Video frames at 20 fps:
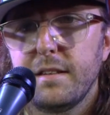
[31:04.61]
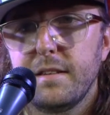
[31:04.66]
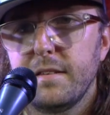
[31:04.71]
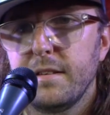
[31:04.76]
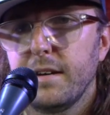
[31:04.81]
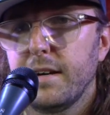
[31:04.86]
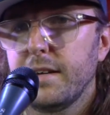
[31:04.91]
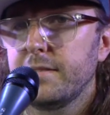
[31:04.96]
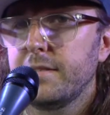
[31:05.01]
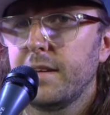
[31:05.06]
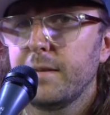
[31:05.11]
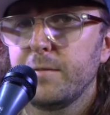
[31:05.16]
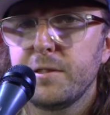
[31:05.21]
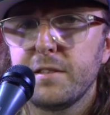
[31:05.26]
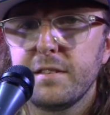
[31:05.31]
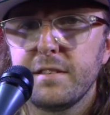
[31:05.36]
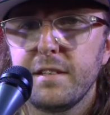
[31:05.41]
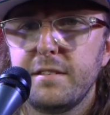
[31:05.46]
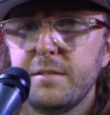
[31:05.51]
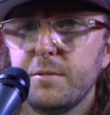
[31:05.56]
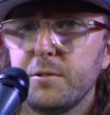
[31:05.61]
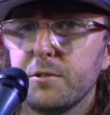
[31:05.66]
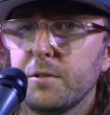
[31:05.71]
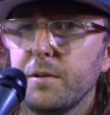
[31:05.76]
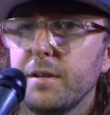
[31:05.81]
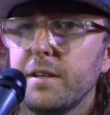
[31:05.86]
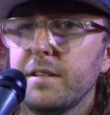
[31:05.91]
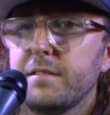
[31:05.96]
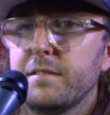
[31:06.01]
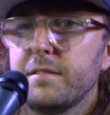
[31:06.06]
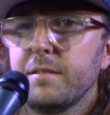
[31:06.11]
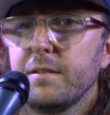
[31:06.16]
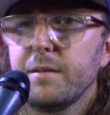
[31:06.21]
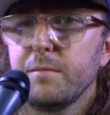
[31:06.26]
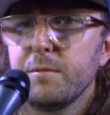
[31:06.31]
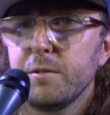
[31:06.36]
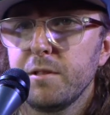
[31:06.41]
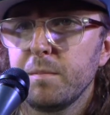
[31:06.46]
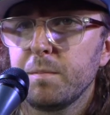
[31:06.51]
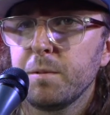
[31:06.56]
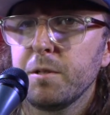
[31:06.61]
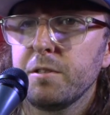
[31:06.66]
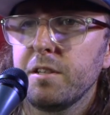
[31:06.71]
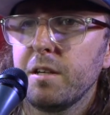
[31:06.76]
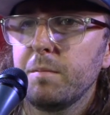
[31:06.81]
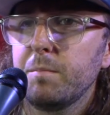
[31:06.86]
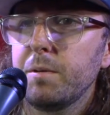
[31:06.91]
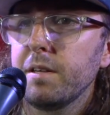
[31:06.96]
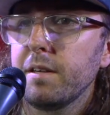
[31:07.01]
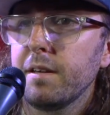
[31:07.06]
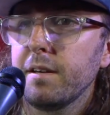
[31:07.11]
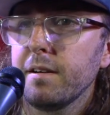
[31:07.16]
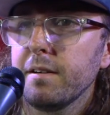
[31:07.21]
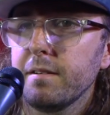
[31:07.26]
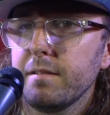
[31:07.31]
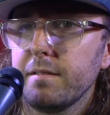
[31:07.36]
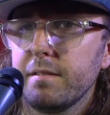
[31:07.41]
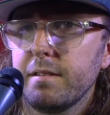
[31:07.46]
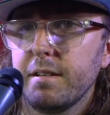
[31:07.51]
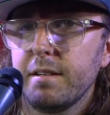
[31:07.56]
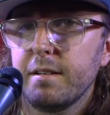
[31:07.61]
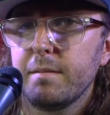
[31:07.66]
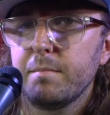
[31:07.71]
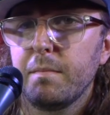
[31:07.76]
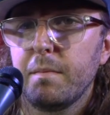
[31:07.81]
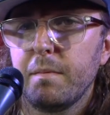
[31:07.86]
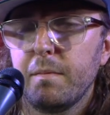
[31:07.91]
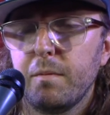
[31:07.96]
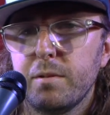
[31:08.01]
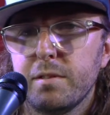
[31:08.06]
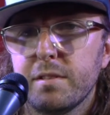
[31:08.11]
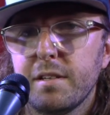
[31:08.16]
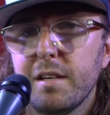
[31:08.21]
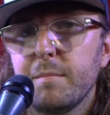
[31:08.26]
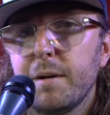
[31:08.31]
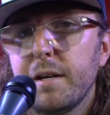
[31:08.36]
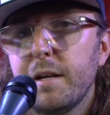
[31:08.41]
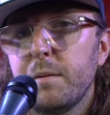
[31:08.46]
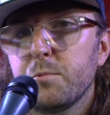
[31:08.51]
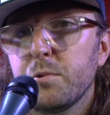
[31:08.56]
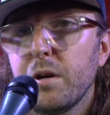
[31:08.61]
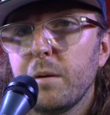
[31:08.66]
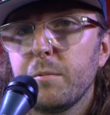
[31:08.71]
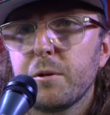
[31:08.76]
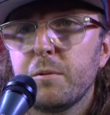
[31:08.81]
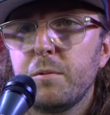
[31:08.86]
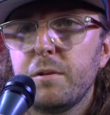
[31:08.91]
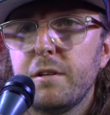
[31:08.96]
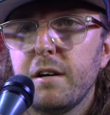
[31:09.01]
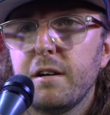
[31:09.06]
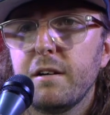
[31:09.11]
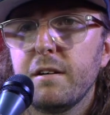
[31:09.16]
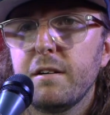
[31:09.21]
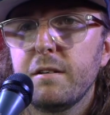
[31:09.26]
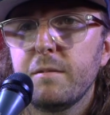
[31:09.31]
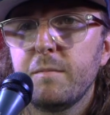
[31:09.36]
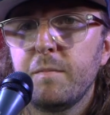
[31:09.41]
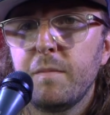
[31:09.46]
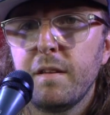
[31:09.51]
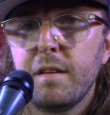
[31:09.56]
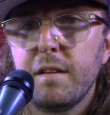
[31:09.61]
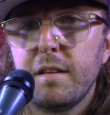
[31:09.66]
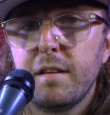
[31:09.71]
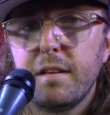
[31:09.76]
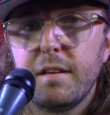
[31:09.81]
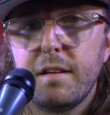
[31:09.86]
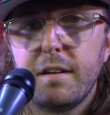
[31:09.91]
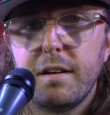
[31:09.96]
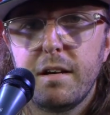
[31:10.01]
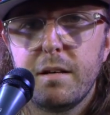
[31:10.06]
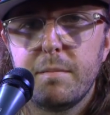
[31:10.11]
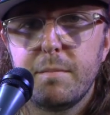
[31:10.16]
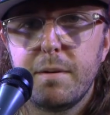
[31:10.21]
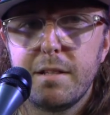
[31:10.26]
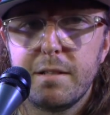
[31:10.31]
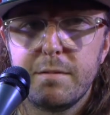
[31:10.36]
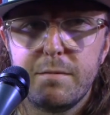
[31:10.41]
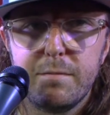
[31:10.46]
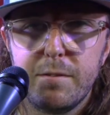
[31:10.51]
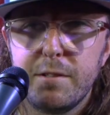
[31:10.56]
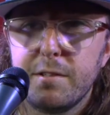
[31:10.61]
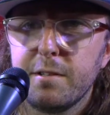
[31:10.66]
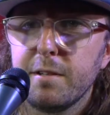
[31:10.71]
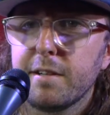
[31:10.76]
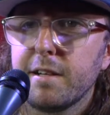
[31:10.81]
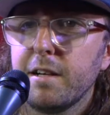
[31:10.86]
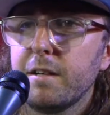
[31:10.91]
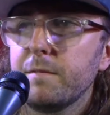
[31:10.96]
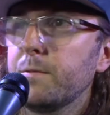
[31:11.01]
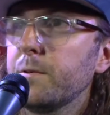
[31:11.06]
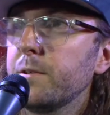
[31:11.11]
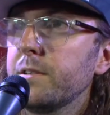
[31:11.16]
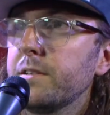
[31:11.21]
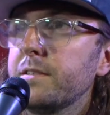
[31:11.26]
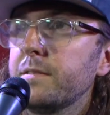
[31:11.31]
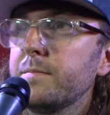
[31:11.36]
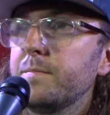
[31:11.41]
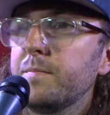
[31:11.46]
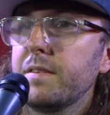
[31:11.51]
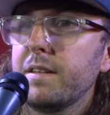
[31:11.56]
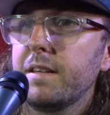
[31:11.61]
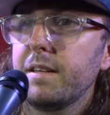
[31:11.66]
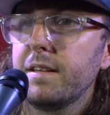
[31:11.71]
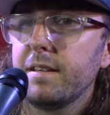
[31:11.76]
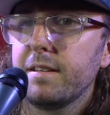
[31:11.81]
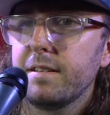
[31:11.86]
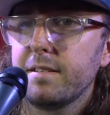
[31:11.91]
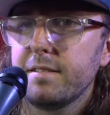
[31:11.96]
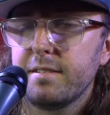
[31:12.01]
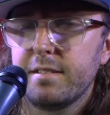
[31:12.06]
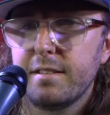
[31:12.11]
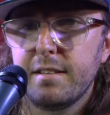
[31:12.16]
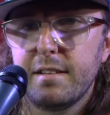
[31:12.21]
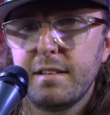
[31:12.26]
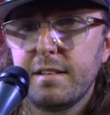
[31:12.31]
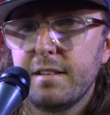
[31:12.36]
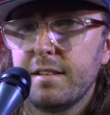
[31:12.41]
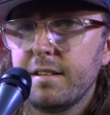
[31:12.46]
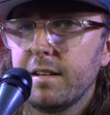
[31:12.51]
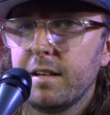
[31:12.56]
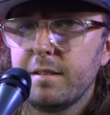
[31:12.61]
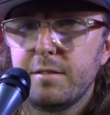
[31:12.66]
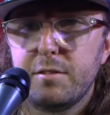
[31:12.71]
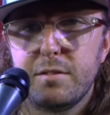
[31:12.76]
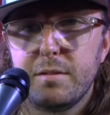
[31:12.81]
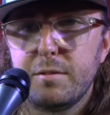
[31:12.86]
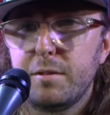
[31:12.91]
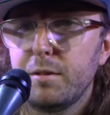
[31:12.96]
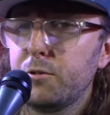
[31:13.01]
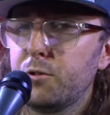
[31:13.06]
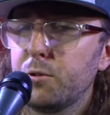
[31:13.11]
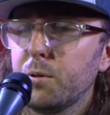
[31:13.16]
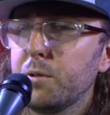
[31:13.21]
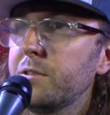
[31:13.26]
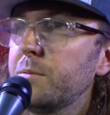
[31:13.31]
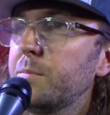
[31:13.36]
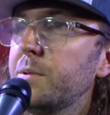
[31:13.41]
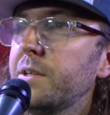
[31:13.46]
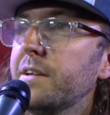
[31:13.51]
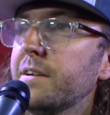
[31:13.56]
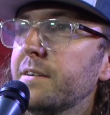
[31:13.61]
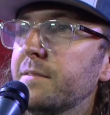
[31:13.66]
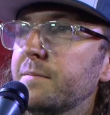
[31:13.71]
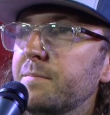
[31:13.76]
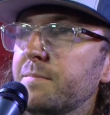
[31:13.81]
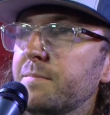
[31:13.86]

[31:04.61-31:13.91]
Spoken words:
Everything they do is great, so I really appreciate being here. Once again, my name is Robert Quindaro. I live in Ventura, California, and I just enjoyed to be here.